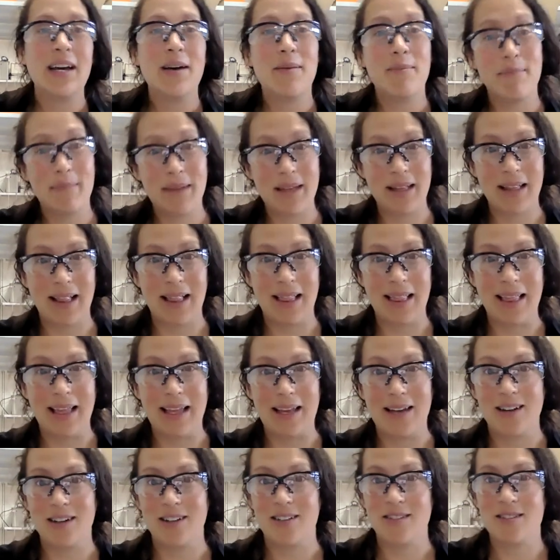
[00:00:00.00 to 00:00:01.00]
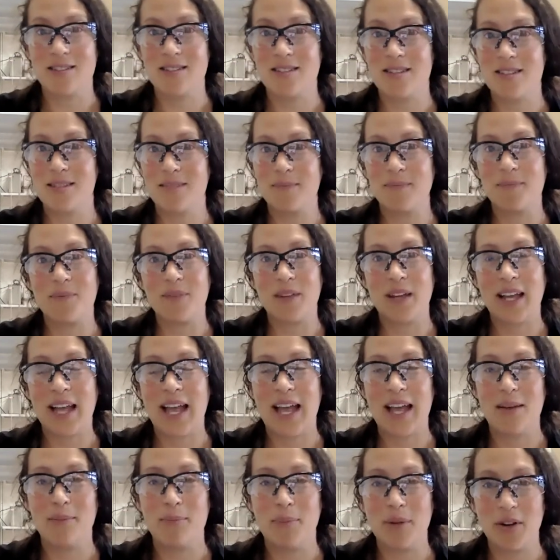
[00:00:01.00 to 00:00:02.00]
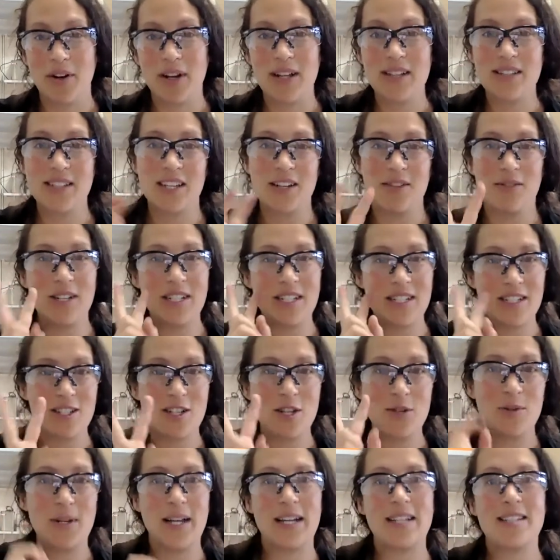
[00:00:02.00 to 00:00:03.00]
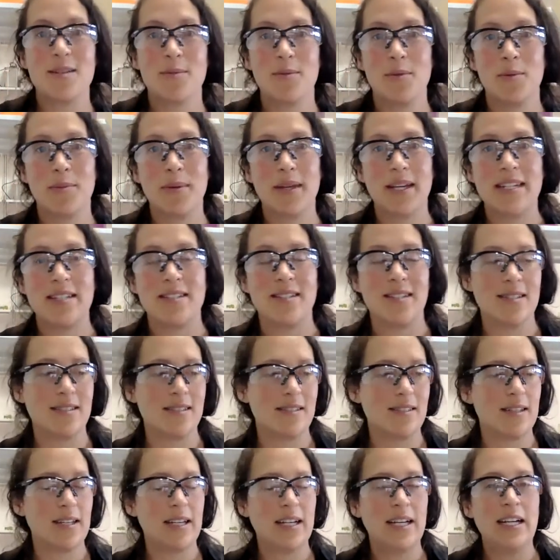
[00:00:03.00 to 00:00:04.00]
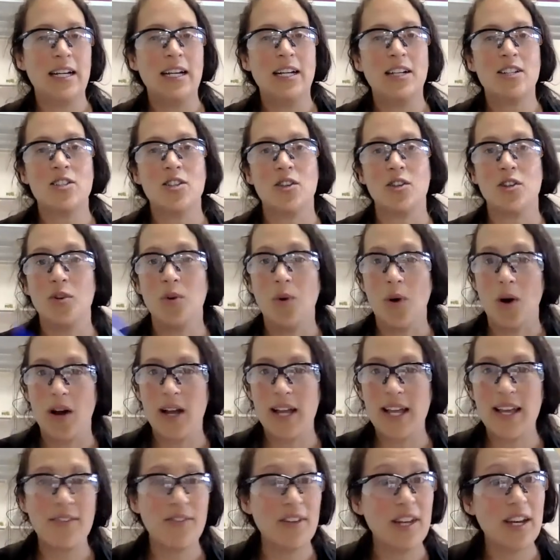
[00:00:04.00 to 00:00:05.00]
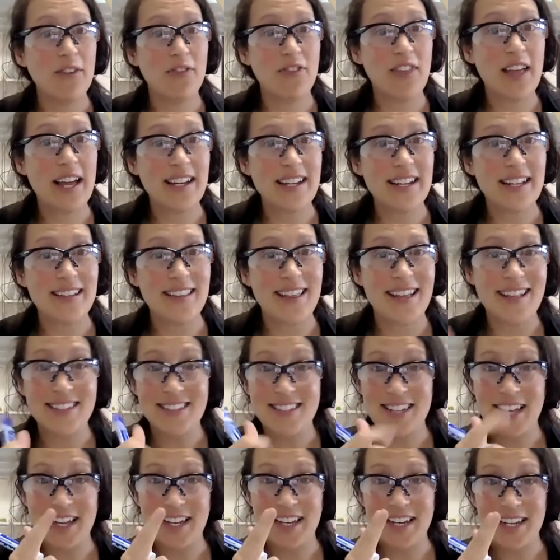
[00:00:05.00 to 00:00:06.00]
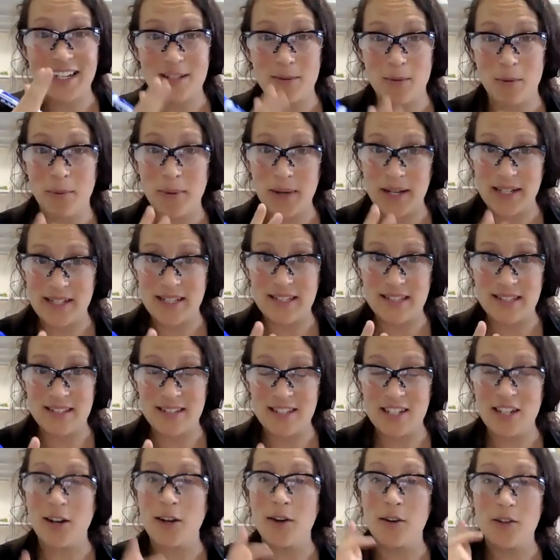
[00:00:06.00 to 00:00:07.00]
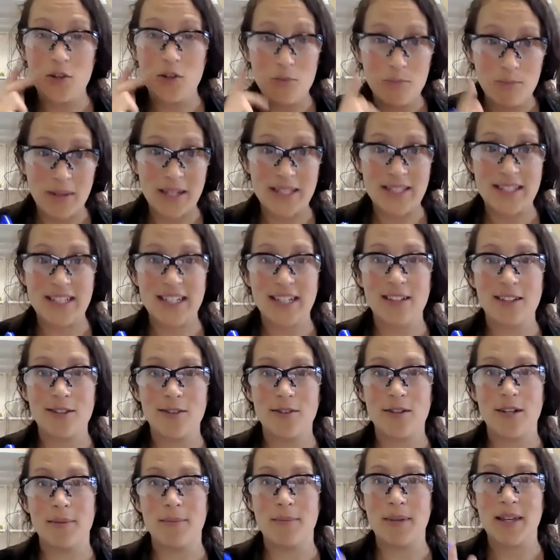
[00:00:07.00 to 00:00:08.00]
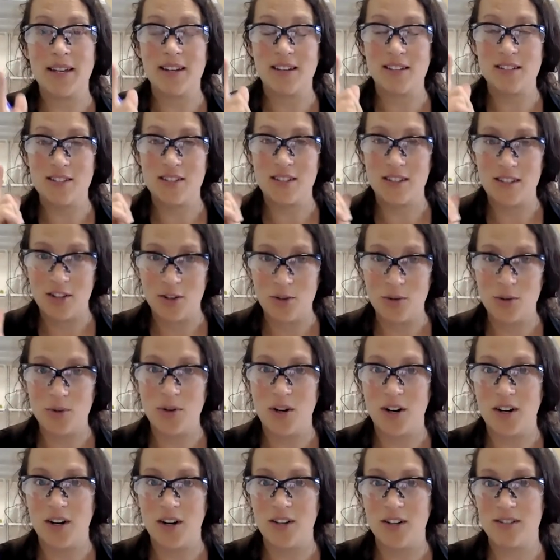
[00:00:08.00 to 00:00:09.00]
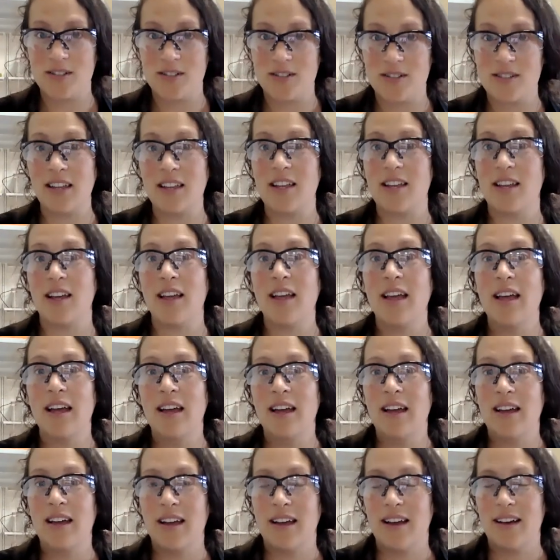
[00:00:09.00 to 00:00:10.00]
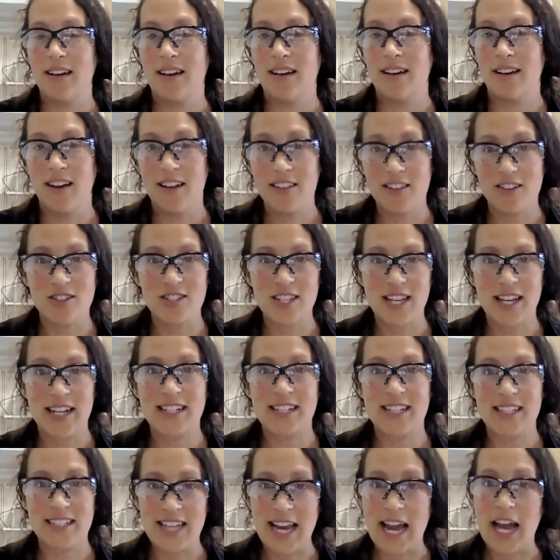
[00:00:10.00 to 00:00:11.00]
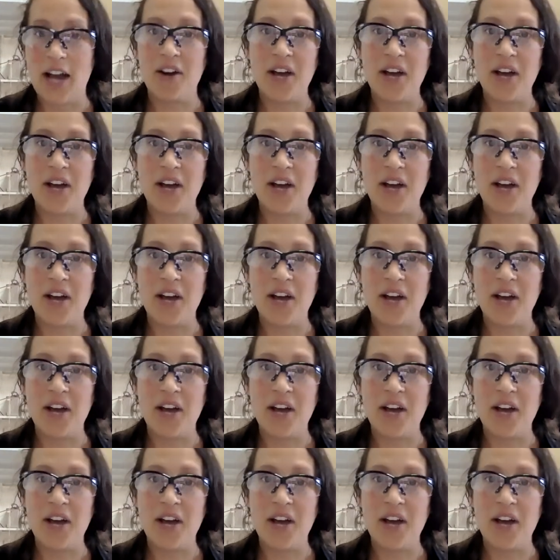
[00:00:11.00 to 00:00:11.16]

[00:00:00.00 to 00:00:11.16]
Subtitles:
milliliters. Again, burettes can read to 2 decimal places. So even if that second decimal place is a 0, you must include it, because you are telling other scientists how